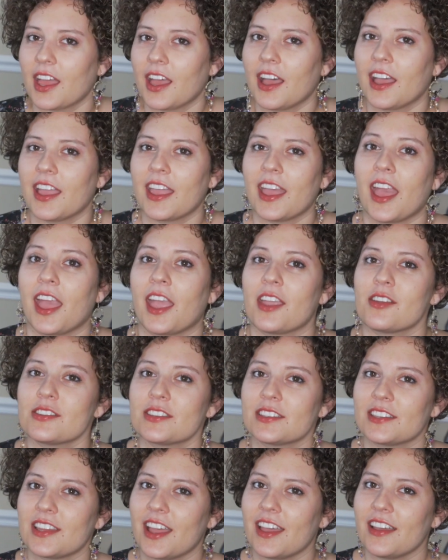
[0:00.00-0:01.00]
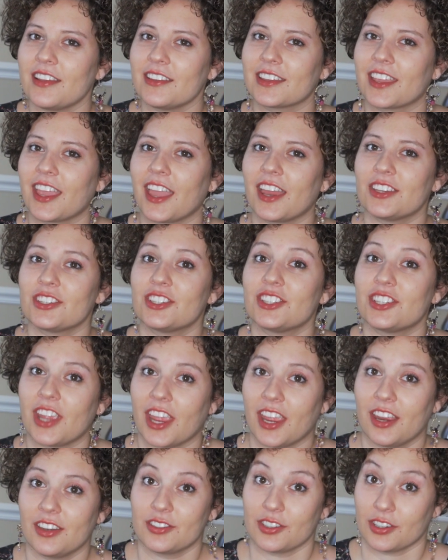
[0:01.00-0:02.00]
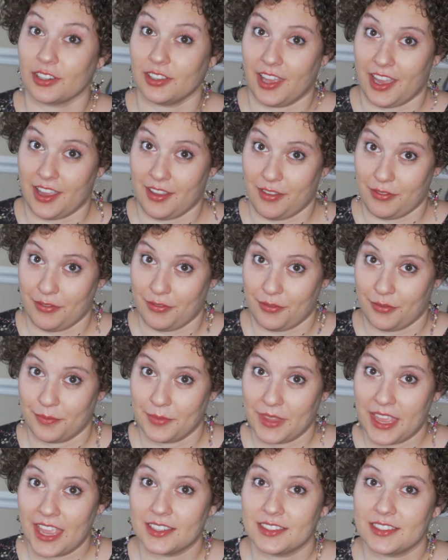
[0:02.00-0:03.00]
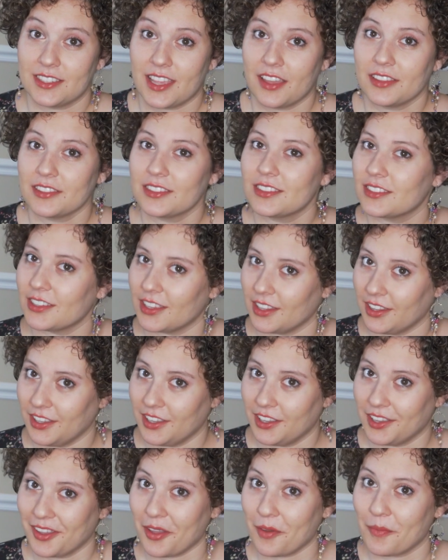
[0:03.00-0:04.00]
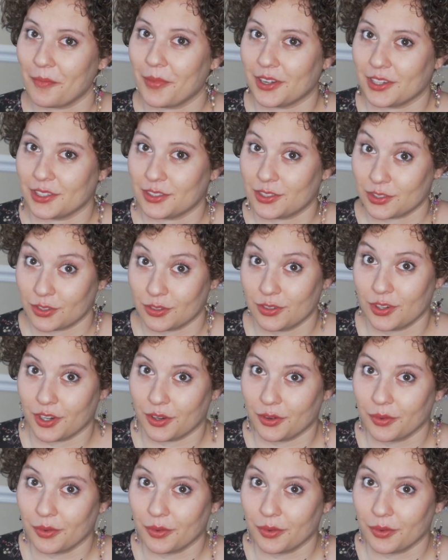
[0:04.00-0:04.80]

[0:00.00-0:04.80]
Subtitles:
A hairstyle can change your life. It sounds silly, but it's true.